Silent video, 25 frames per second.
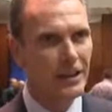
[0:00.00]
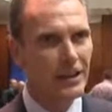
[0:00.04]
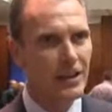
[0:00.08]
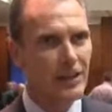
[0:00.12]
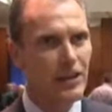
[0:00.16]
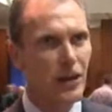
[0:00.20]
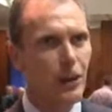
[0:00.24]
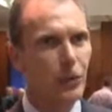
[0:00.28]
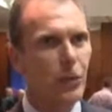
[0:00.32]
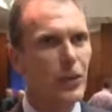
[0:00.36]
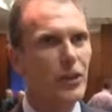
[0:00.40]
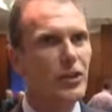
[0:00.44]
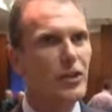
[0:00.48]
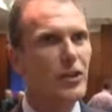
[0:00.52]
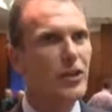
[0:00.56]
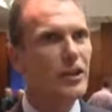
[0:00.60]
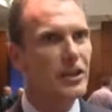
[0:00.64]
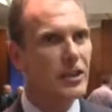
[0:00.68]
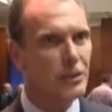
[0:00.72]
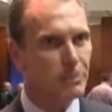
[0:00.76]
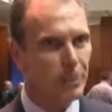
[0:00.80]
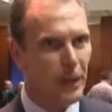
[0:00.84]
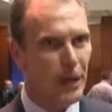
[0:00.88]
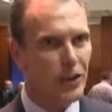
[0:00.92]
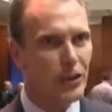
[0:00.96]
So with
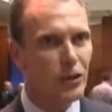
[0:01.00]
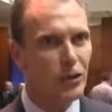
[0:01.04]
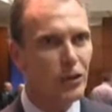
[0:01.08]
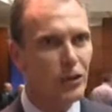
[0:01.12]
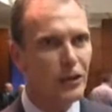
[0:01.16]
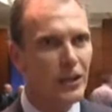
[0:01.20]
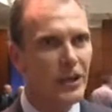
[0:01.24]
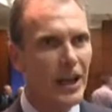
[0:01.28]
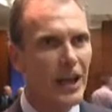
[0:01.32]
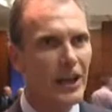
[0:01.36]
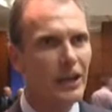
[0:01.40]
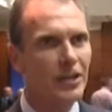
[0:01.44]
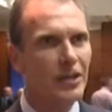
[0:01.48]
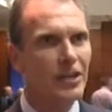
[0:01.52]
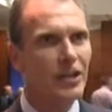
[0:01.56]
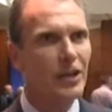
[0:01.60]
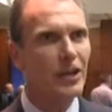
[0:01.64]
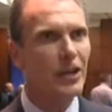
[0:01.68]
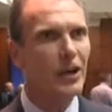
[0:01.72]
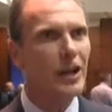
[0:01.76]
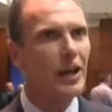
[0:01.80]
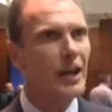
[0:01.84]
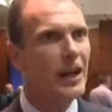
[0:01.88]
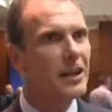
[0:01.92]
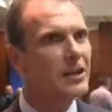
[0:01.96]
geospatial
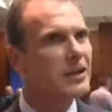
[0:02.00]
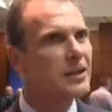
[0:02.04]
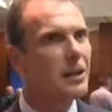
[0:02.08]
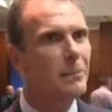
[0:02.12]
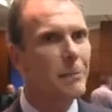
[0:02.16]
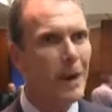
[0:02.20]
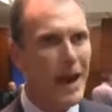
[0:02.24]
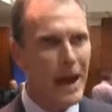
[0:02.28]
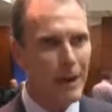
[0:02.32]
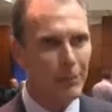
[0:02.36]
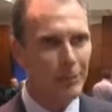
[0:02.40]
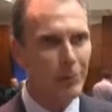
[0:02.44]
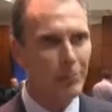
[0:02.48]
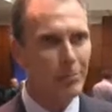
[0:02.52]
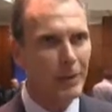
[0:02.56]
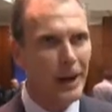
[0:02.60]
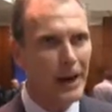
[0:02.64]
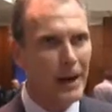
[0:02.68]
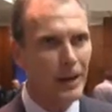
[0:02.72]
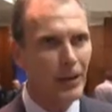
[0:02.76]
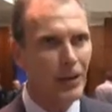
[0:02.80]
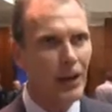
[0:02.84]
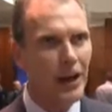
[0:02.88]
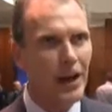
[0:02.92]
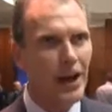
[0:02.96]
data against the map
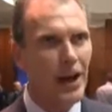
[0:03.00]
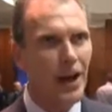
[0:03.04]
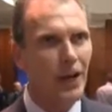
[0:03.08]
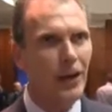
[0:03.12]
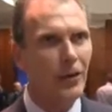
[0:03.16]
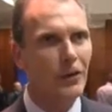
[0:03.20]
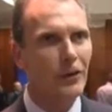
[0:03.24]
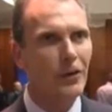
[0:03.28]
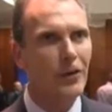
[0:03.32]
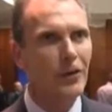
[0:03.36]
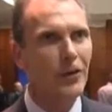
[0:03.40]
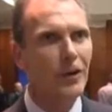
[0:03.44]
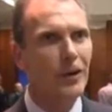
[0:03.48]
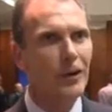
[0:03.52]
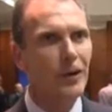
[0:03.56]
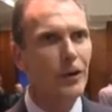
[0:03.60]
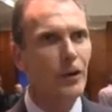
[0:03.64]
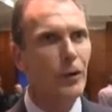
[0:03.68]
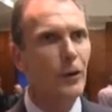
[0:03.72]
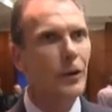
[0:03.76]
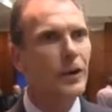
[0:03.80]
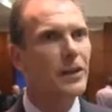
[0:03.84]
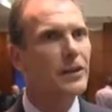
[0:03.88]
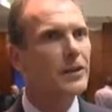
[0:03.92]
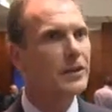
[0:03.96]
background,
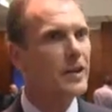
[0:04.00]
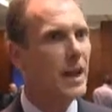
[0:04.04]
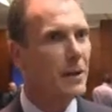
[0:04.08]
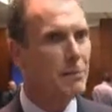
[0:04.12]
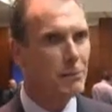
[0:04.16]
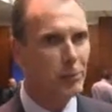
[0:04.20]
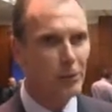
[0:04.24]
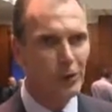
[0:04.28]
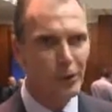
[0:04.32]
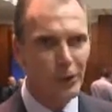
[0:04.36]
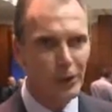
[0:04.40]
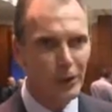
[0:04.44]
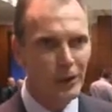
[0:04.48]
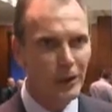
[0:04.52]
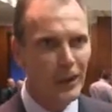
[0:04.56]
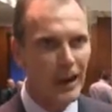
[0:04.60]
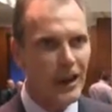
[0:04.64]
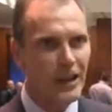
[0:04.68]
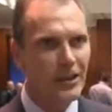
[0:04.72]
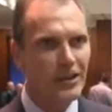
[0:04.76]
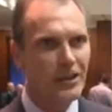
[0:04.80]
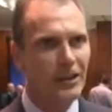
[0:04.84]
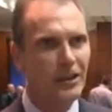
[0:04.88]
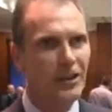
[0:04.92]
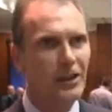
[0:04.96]
with temporal
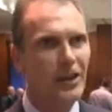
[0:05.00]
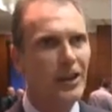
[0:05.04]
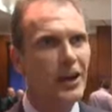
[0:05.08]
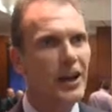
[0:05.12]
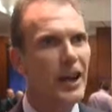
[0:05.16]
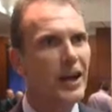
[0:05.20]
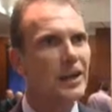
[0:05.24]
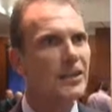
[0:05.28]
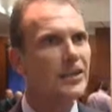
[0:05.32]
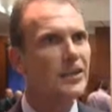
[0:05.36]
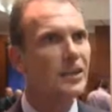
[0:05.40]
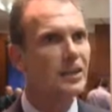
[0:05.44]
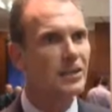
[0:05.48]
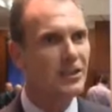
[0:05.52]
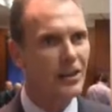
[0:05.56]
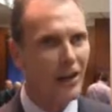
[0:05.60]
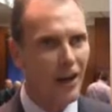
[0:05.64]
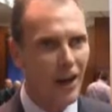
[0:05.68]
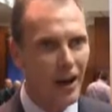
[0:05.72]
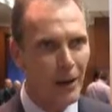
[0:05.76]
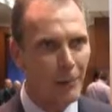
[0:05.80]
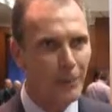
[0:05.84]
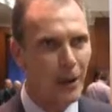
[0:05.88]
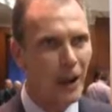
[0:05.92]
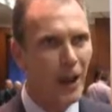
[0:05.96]
data against the
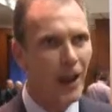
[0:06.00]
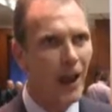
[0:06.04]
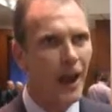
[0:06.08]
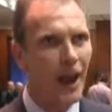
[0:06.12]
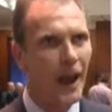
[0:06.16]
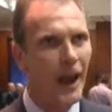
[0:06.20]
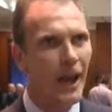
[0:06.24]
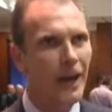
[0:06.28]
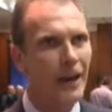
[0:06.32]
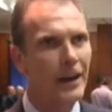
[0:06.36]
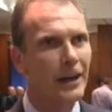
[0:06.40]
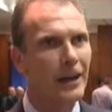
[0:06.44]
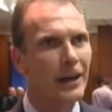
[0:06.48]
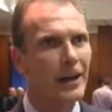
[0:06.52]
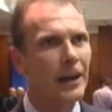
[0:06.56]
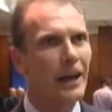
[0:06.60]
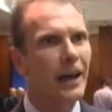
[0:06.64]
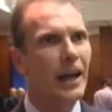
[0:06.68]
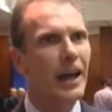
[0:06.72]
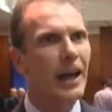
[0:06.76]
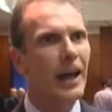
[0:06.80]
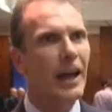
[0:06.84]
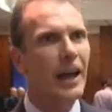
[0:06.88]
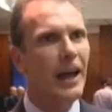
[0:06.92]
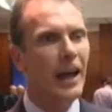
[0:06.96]
timeline,
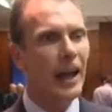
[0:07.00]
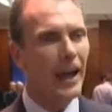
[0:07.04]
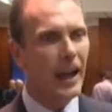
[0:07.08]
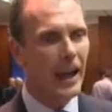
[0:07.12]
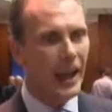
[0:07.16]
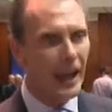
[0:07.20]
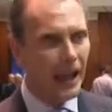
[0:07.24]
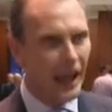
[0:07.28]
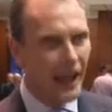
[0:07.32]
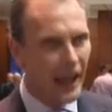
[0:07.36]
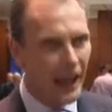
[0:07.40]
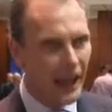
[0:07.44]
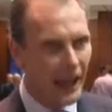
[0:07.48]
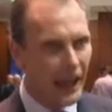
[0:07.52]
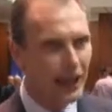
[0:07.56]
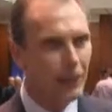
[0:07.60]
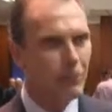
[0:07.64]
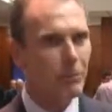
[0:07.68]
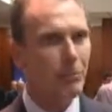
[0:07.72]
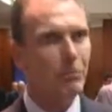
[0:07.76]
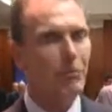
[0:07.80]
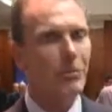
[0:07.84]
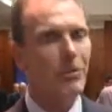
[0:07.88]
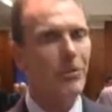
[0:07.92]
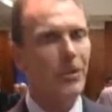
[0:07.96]

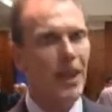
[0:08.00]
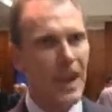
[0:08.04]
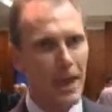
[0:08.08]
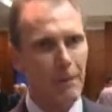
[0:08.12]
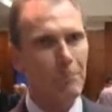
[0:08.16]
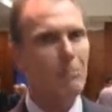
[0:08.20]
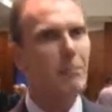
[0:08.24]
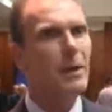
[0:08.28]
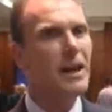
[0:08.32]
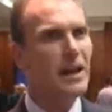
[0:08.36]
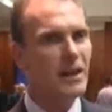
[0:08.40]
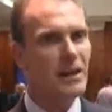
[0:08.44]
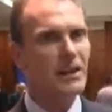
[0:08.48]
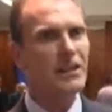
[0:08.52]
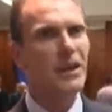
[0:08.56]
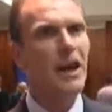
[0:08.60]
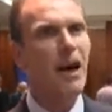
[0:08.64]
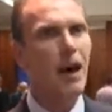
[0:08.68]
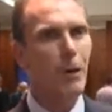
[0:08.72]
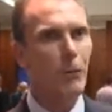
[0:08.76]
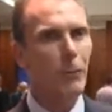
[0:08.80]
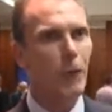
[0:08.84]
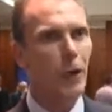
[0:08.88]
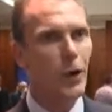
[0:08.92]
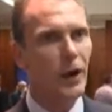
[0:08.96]
and that mixed
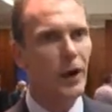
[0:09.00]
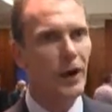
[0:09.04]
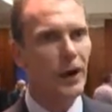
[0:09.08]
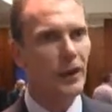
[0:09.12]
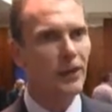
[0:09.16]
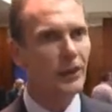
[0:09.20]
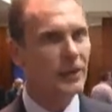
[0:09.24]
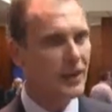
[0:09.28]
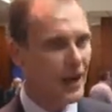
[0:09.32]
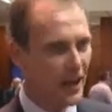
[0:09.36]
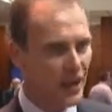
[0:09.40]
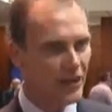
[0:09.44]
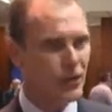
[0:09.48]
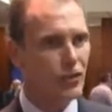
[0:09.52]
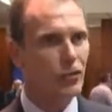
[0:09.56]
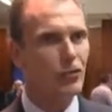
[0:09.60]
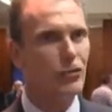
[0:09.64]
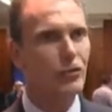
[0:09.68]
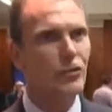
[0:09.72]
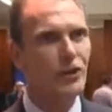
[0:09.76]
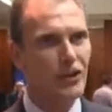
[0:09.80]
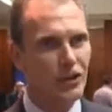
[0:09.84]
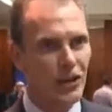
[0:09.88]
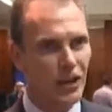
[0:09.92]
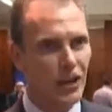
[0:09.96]
up with
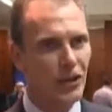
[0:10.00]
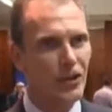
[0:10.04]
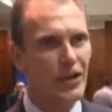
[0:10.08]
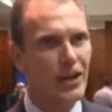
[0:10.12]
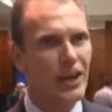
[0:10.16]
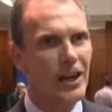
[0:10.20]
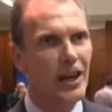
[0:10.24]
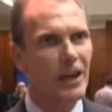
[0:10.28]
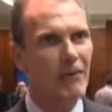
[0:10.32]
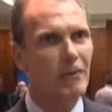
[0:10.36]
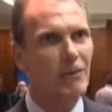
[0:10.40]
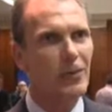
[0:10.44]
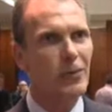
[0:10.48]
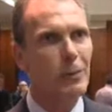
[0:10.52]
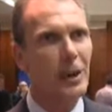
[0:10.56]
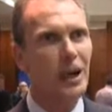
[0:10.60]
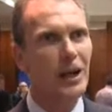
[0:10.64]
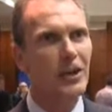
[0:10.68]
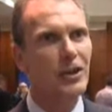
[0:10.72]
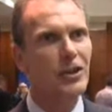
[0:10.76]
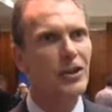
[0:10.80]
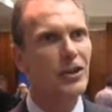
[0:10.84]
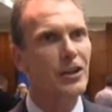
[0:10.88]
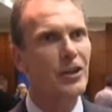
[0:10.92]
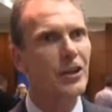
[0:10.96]
textual searching
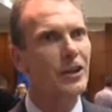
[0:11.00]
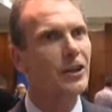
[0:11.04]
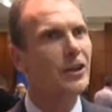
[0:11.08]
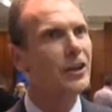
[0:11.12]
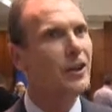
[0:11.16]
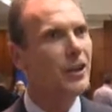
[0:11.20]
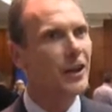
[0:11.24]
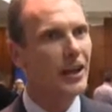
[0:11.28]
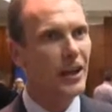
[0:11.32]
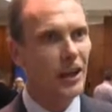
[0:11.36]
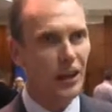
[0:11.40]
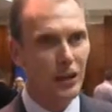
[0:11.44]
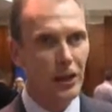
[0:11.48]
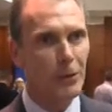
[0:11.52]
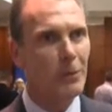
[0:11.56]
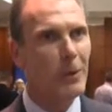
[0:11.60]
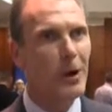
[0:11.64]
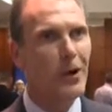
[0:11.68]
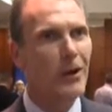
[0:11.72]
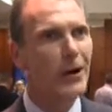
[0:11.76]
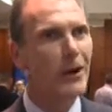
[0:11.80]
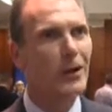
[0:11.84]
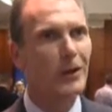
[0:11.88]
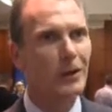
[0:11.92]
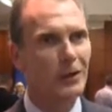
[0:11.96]
information and
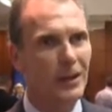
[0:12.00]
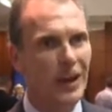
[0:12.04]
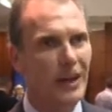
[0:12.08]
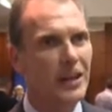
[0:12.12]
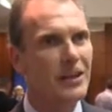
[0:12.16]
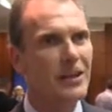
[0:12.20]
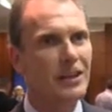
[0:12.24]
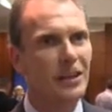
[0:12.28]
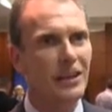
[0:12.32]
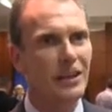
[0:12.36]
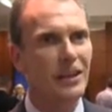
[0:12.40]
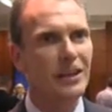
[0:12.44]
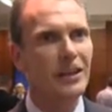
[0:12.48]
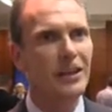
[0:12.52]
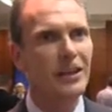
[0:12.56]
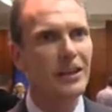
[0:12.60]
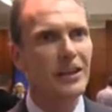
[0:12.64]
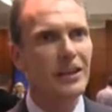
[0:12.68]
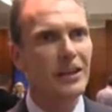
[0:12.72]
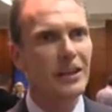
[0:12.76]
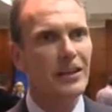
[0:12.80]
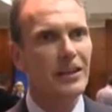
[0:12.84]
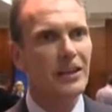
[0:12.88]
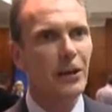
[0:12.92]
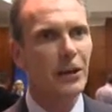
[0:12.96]
numerical data.
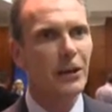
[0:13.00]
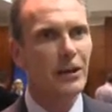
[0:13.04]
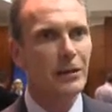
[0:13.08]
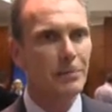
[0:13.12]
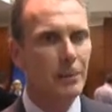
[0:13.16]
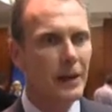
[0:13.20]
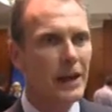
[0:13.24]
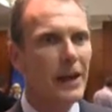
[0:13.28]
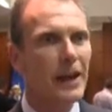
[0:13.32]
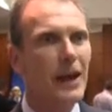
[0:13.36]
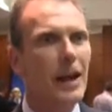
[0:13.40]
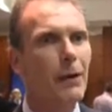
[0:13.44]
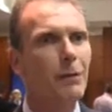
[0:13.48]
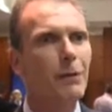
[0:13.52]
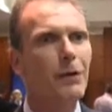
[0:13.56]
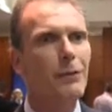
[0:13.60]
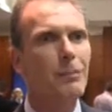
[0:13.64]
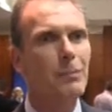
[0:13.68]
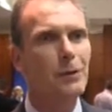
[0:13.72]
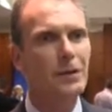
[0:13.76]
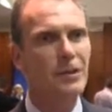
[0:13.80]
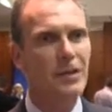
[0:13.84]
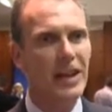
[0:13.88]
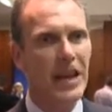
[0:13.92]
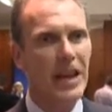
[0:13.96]
So it's being able to
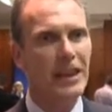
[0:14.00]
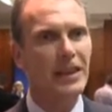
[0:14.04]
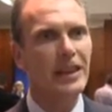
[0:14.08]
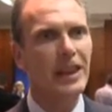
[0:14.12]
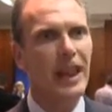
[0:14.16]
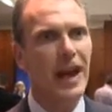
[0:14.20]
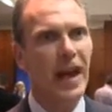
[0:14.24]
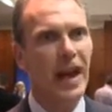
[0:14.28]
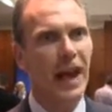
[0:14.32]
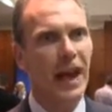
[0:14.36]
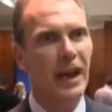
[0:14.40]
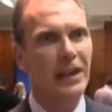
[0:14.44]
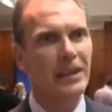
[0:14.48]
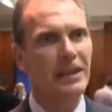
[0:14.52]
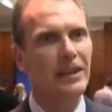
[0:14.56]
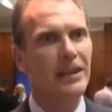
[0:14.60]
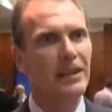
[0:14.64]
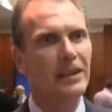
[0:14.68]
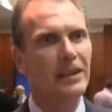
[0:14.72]
present that,